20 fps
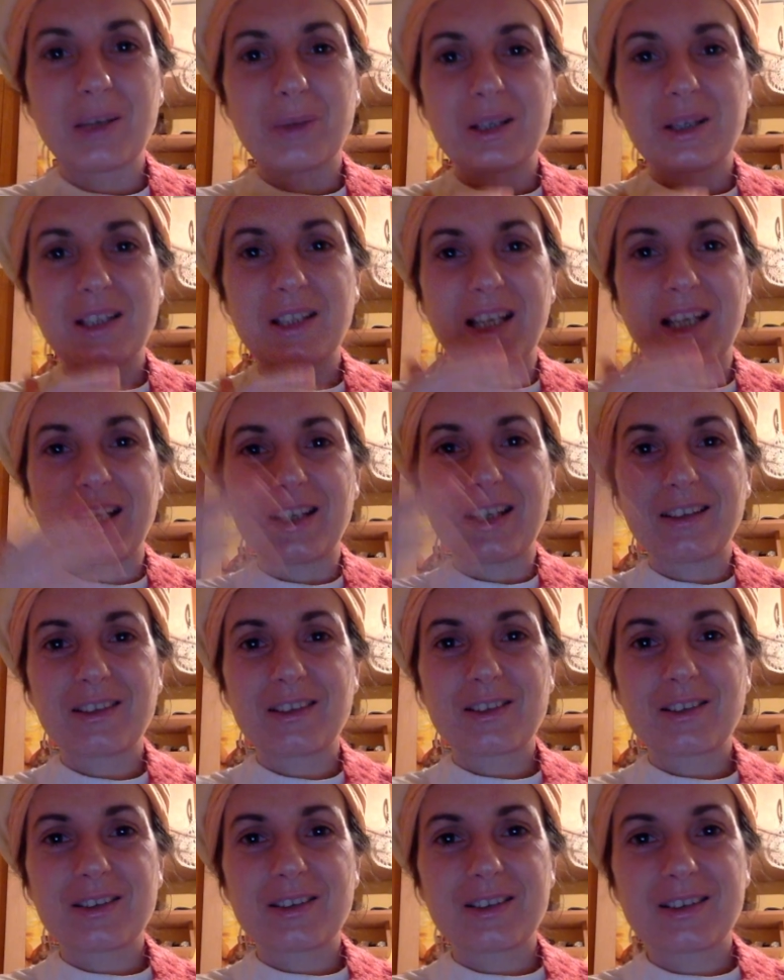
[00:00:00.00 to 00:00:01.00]
when
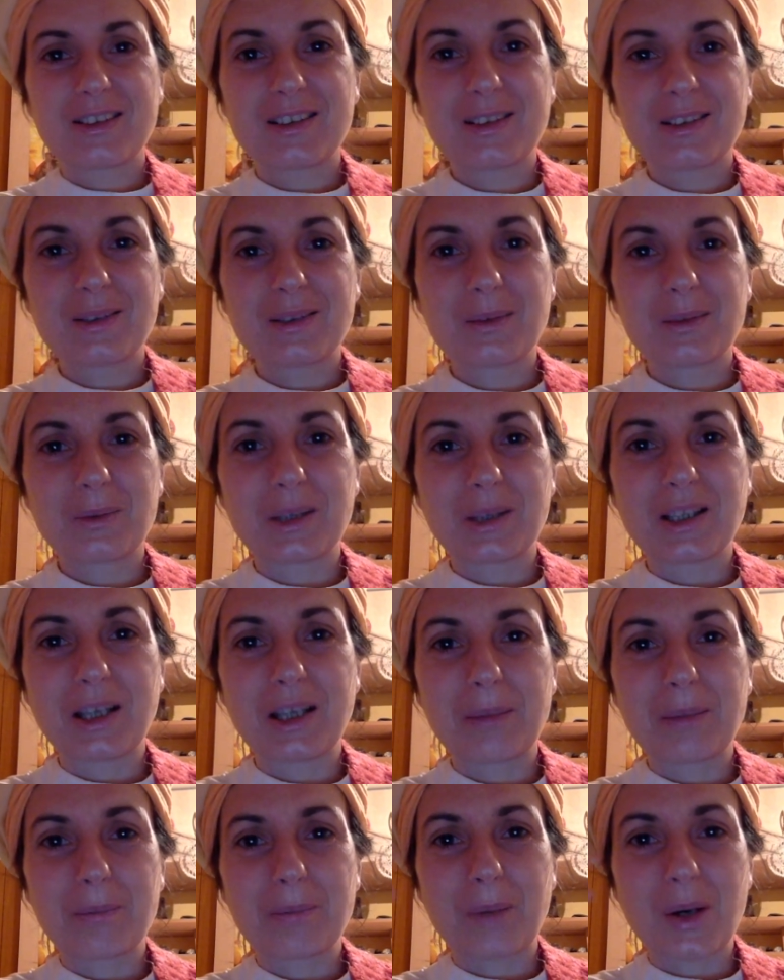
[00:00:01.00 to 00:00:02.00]

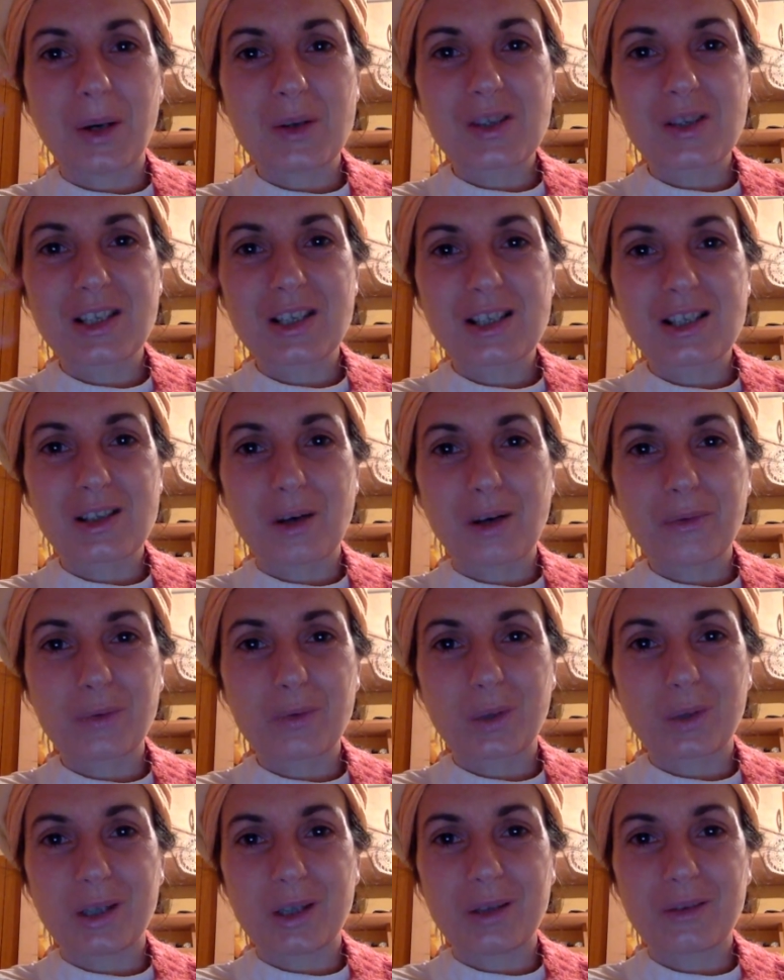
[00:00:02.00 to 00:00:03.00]
they pause this
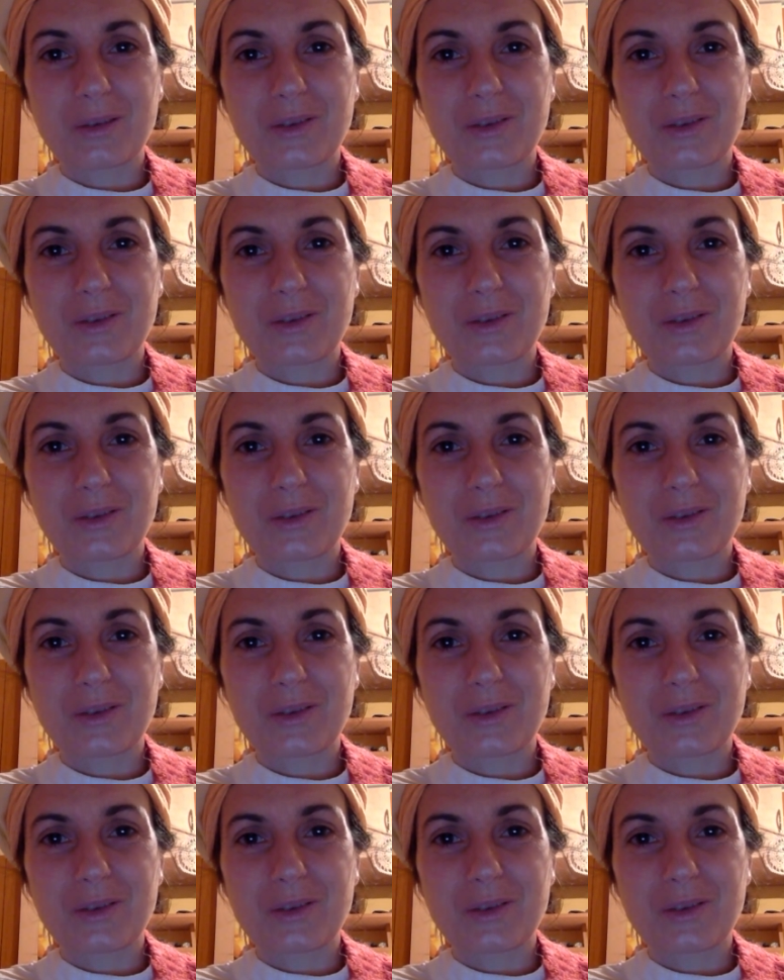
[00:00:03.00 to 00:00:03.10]
software,